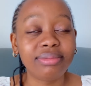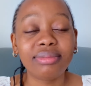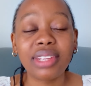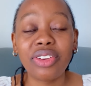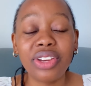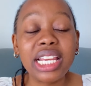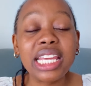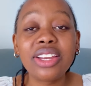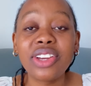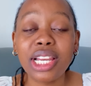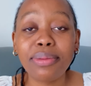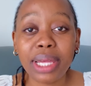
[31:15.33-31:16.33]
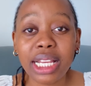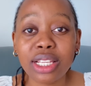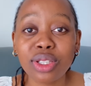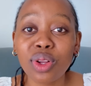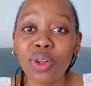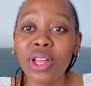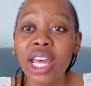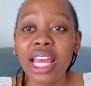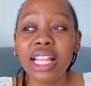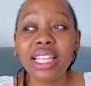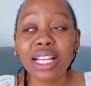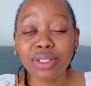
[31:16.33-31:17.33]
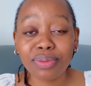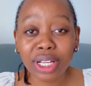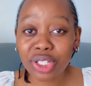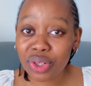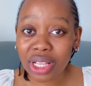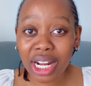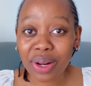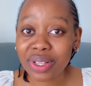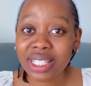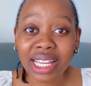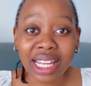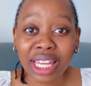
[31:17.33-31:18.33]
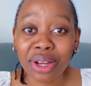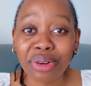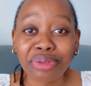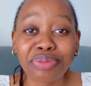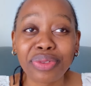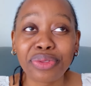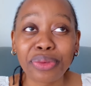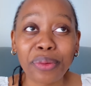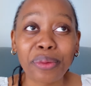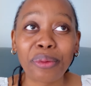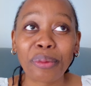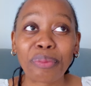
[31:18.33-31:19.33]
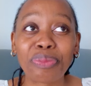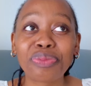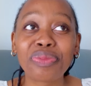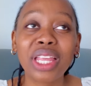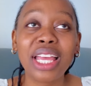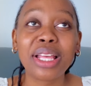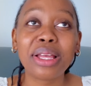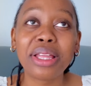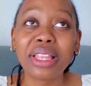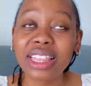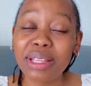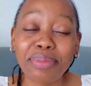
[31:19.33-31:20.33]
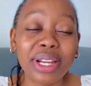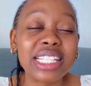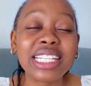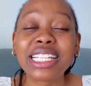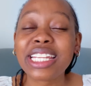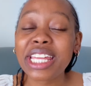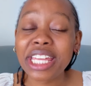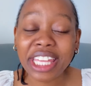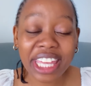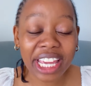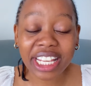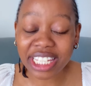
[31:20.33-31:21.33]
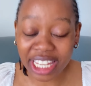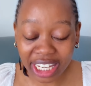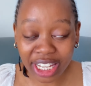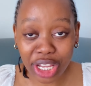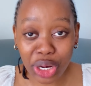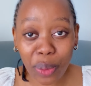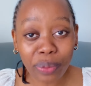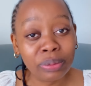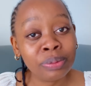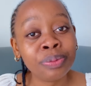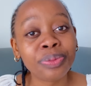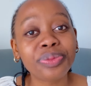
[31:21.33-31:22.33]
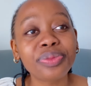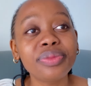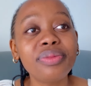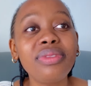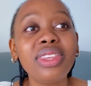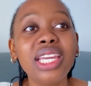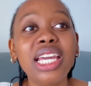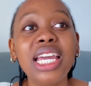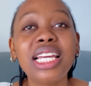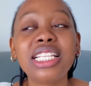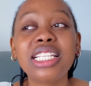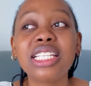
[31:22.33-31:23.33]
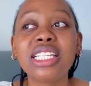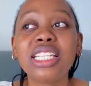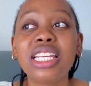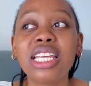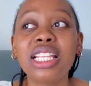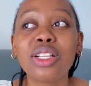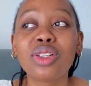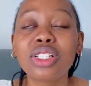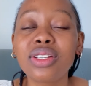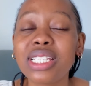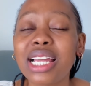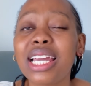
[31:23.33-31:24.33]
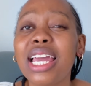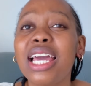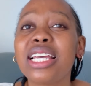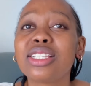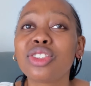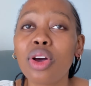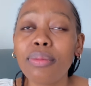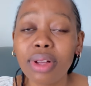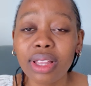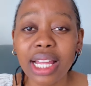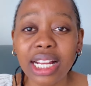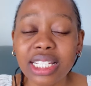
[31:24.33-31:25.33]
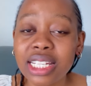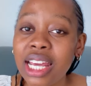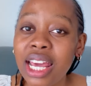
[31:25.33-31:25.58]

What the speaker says: really badly. So they had to make sure that I was taken care of before depression kicked in, you know. And the doctor was like, yeah, it's normal that